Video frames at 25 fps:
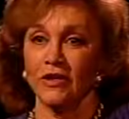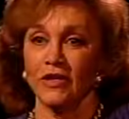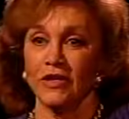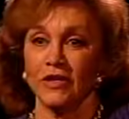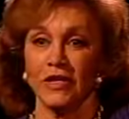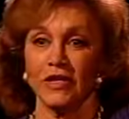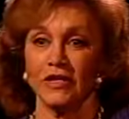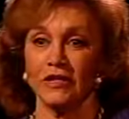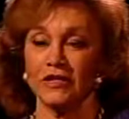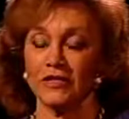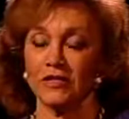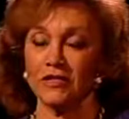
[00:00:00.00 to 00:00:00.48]

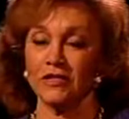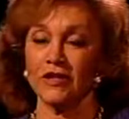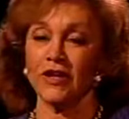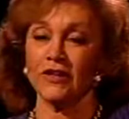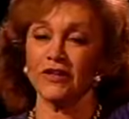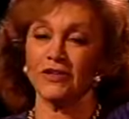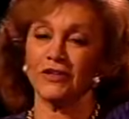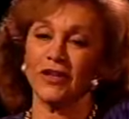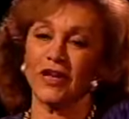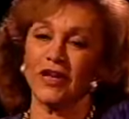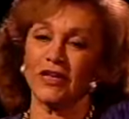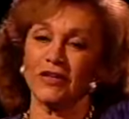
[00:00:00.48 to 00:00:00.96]
It's
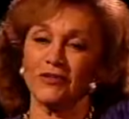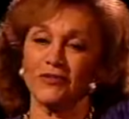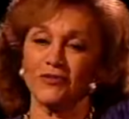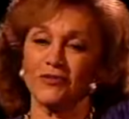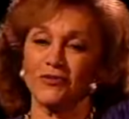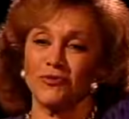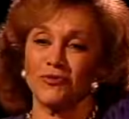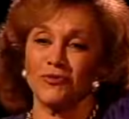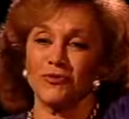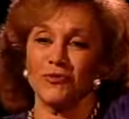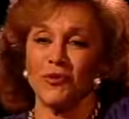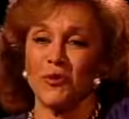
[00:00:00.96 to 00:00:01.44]
not that
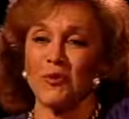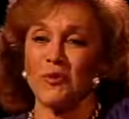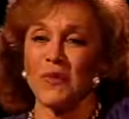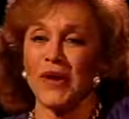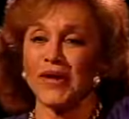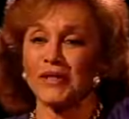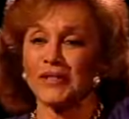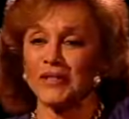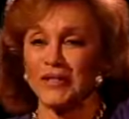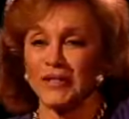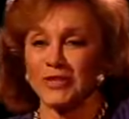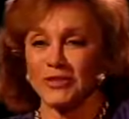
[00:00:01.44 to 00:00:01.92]

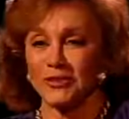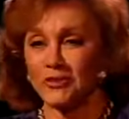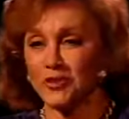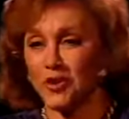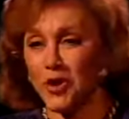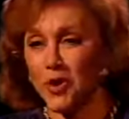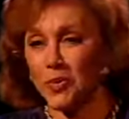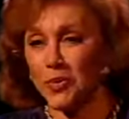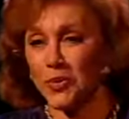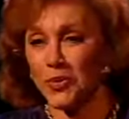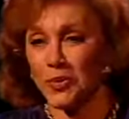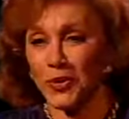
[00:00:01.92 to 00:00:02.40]
romantic,
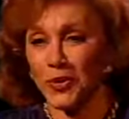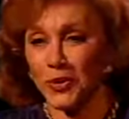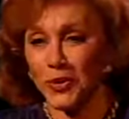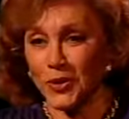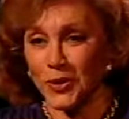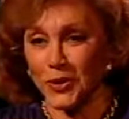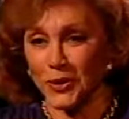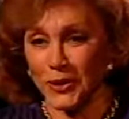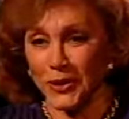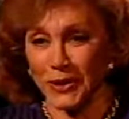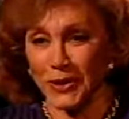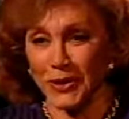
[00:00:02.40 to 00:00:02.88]

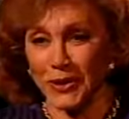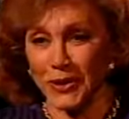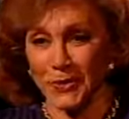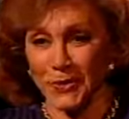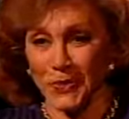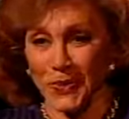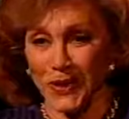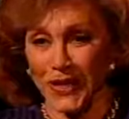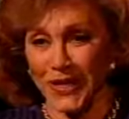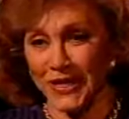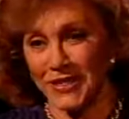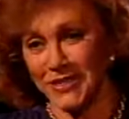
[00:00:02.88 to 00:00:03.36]
tropical little
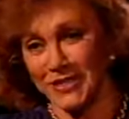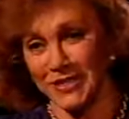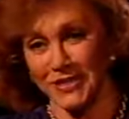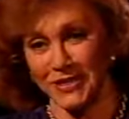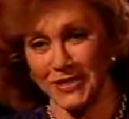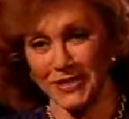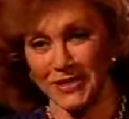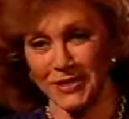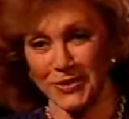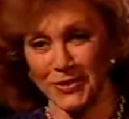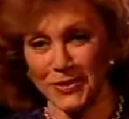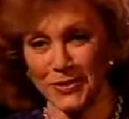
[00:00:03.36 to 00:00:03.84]
place that
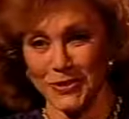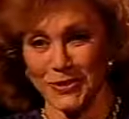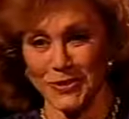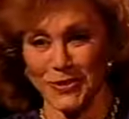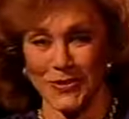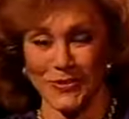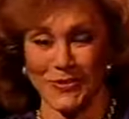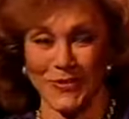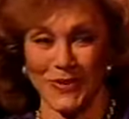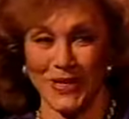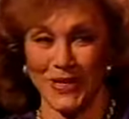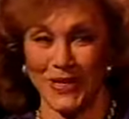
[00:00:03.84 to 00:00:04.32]
it used
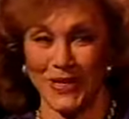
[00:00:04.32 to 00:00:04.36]
to be.